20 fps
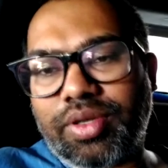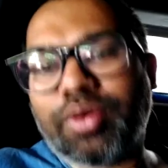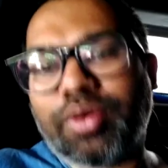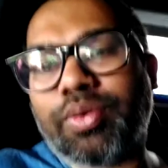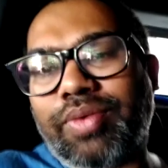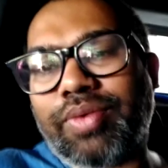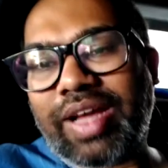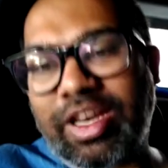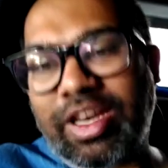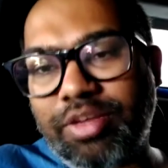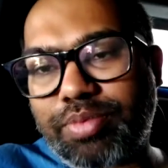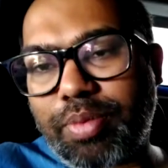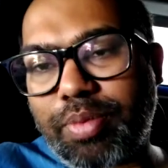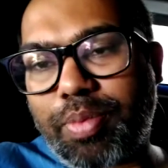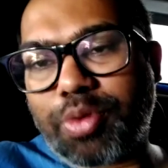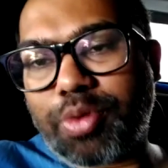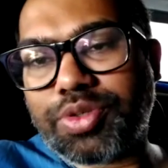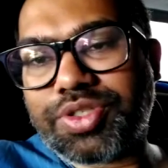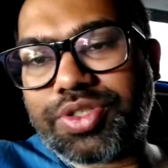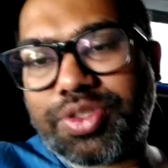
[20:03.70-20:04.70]
value
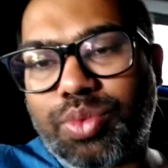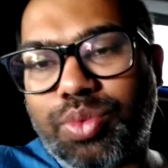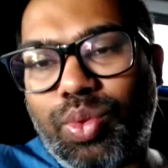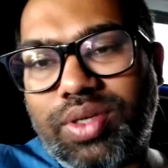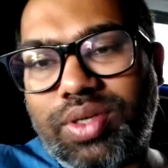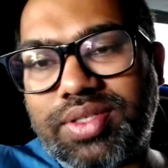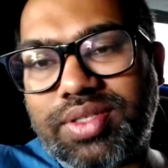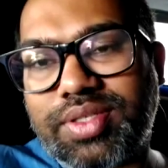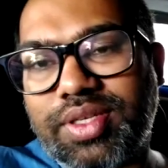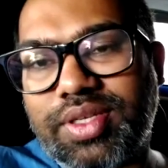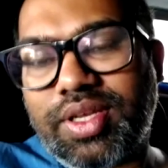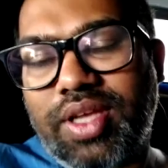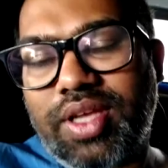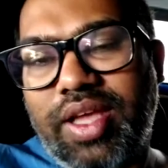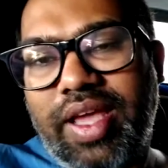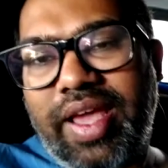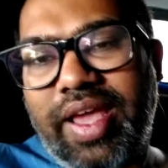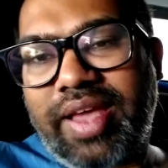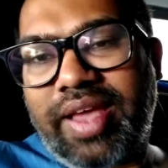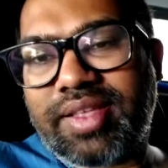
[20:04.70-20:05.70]
proposition was.
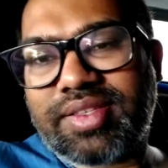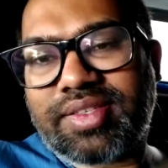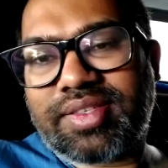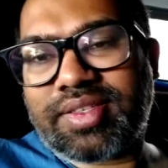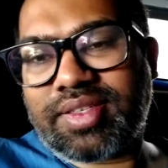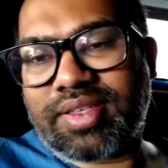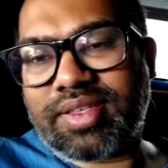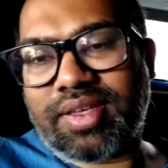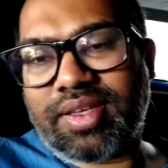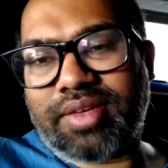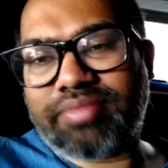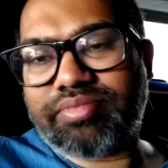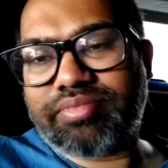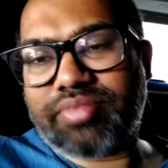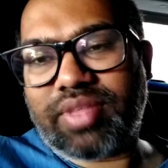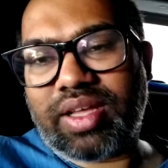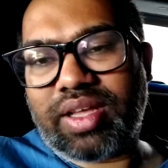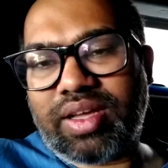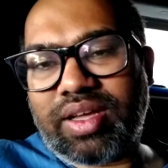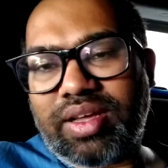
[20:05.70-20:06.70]
Hence,
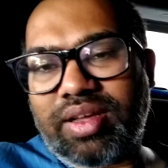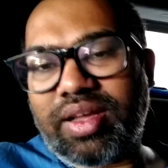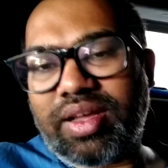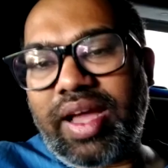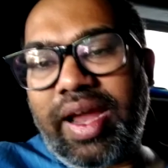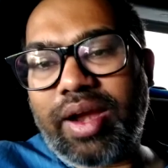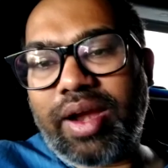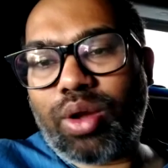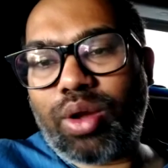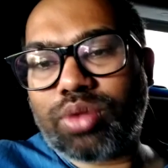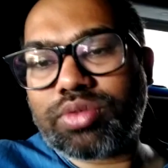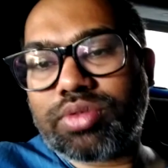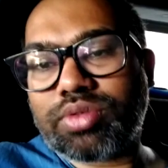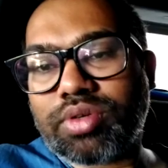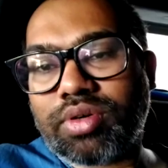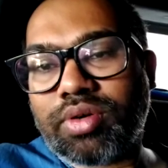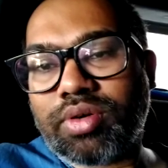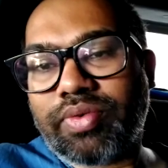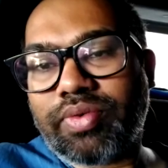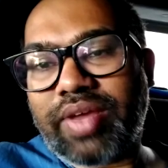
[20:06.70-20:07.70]
and
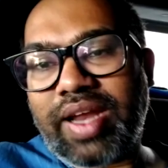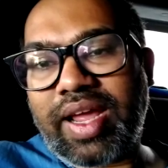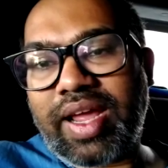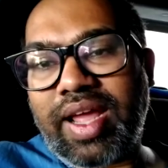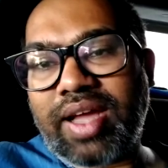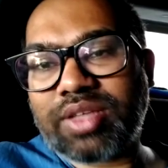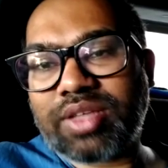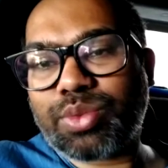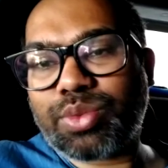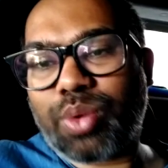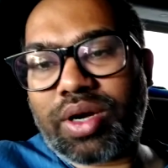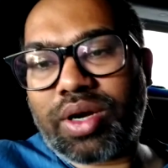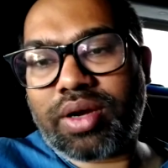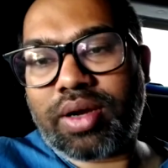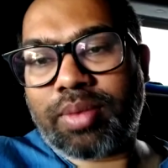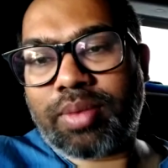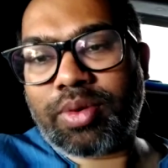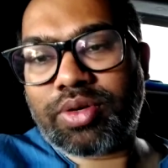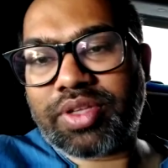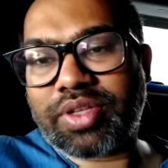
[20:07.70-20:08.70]
also when I asked what
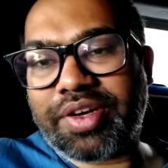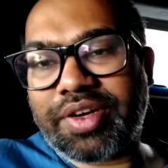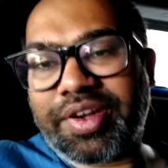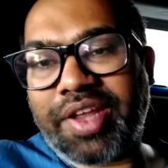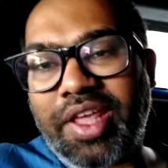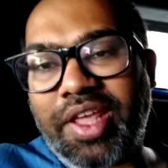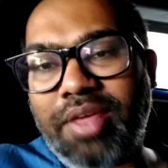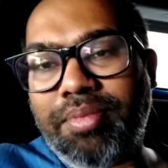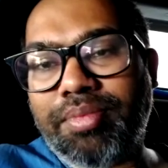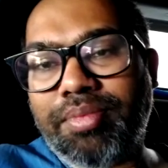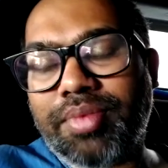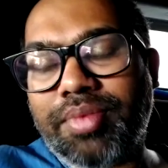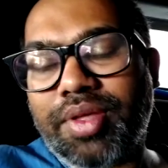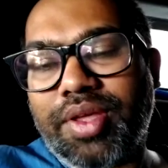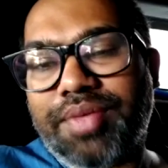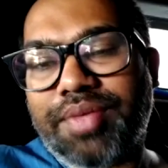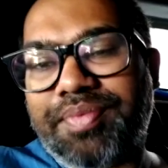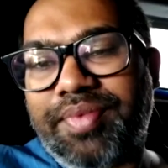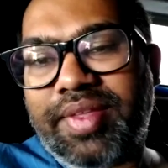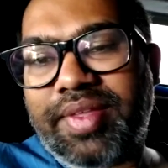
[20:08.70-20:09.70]
about their team,
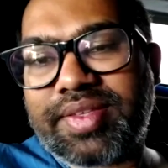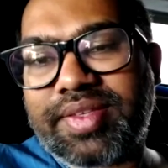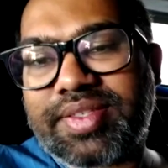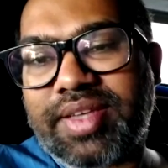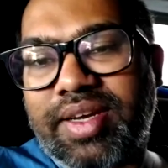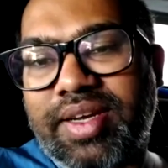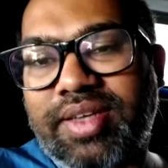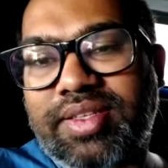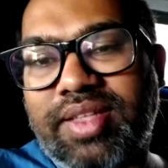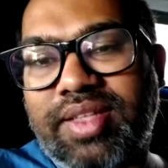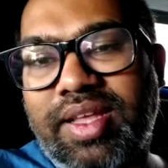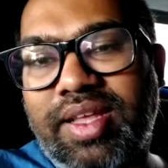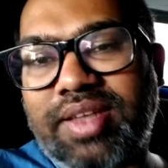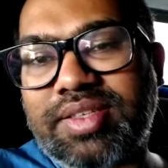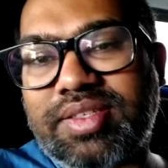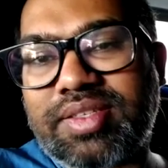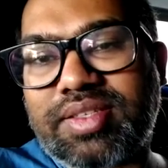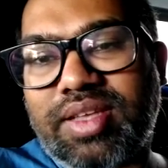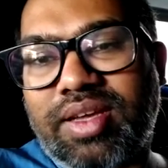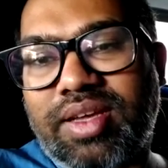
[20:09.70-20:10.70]
they said there
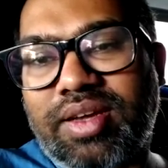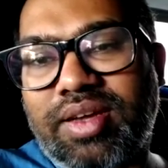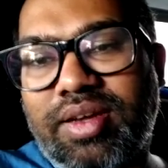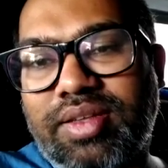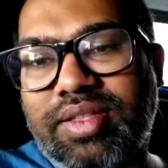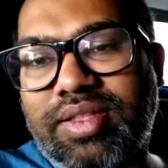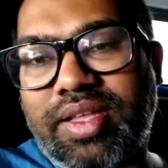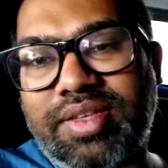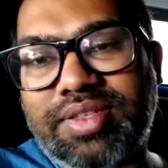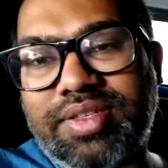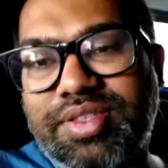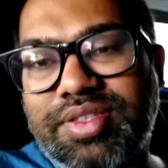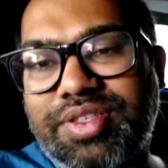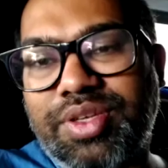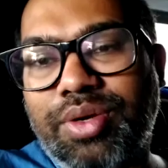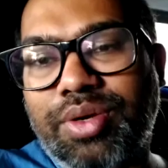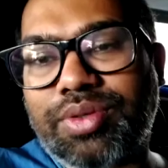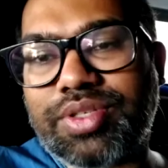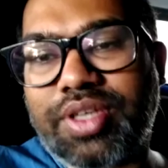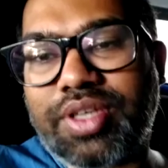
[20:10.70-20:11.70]
is a
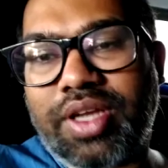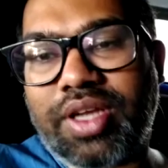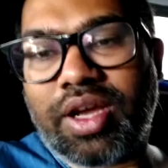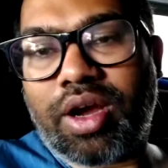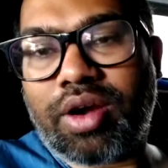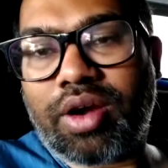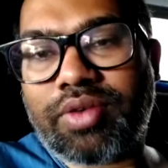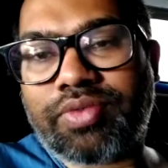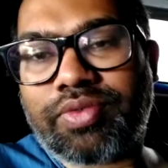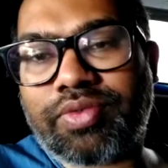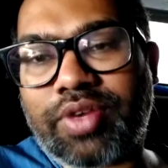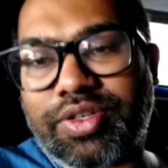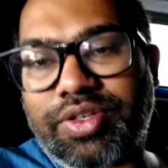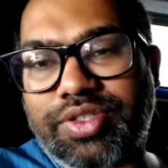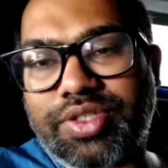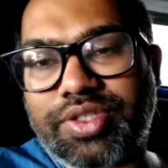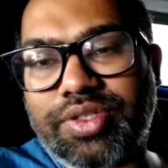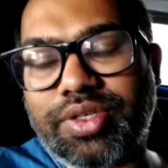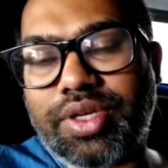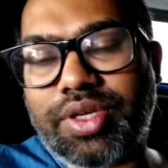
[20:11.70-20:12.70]
CEO sitting out of
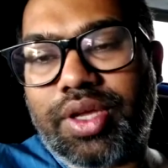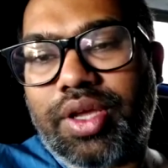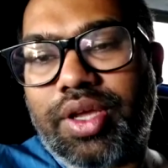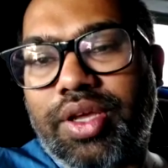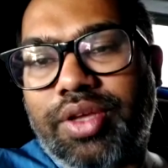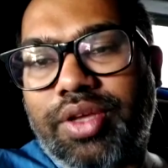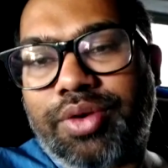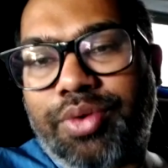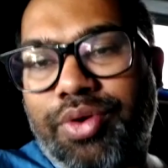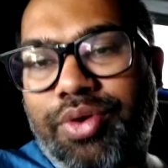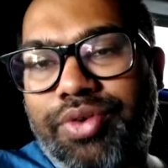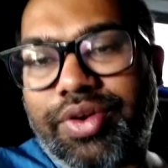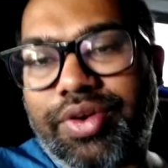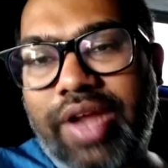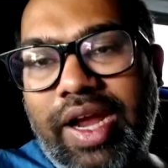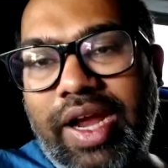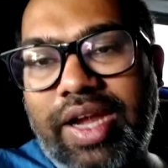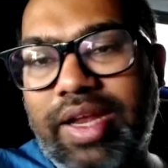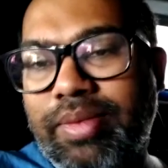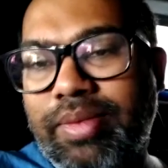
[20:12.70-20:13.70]
Russia to
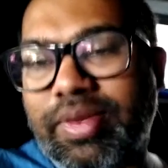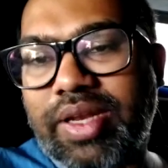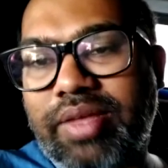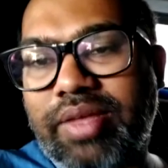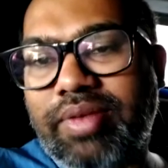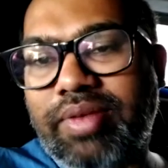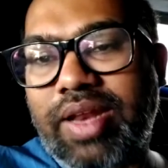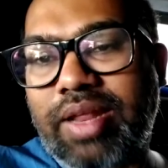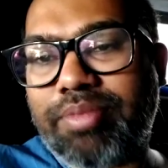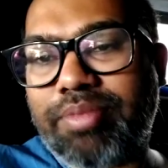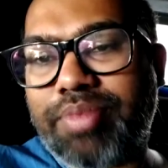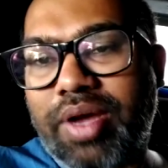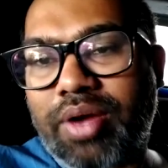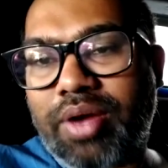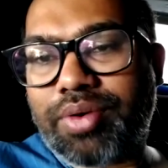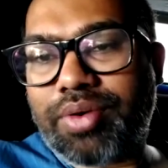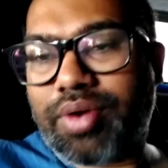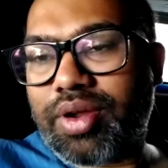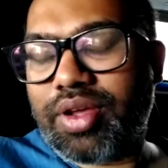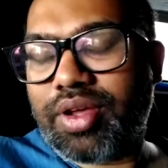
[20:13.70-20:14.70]
contact him and he will help
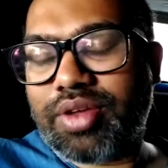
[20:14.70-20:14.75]
out.